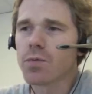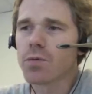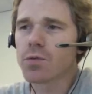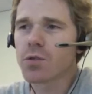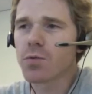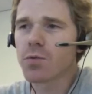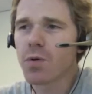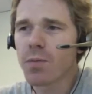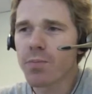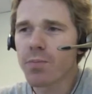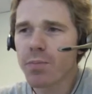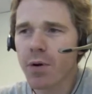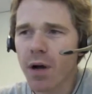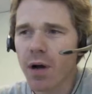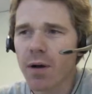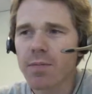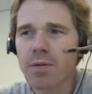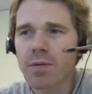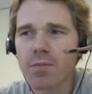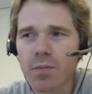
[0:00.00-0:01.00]
So what
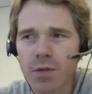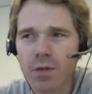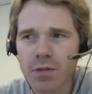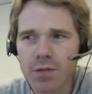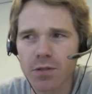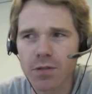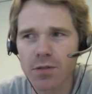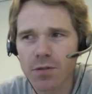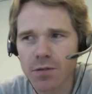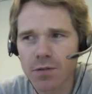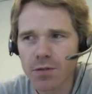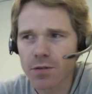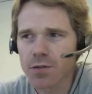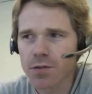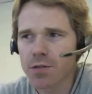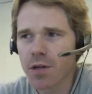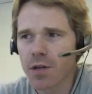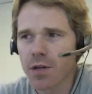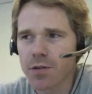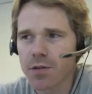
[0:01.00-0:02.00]
problem was your
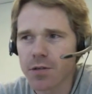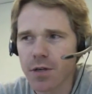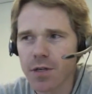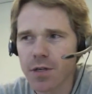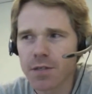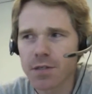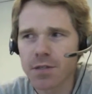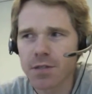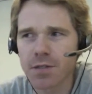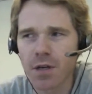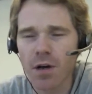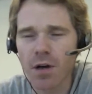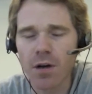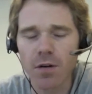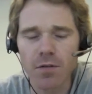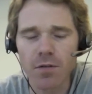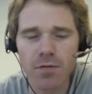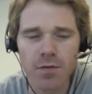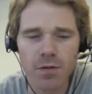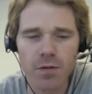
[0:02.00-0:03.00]
study trying to
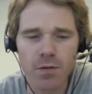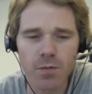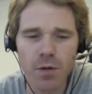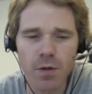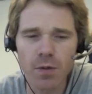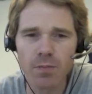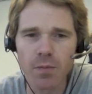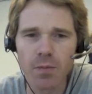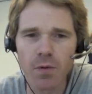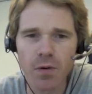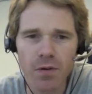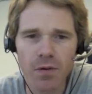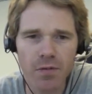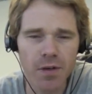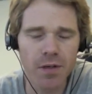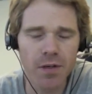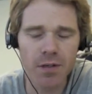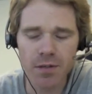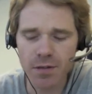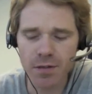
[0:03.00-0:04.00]
solve, or what
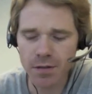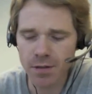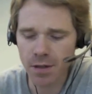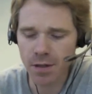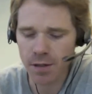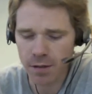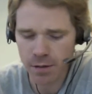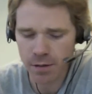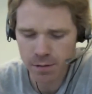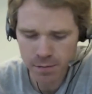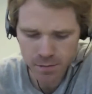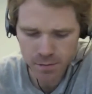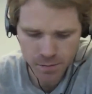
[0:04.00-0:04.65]
motivated your study?